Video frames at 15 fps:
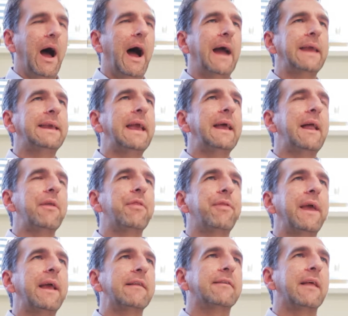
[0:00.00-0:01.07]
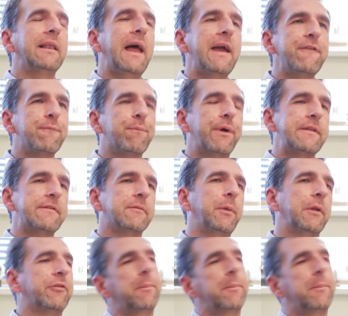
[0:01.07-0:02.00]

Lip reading: Again, I think it's a life principle.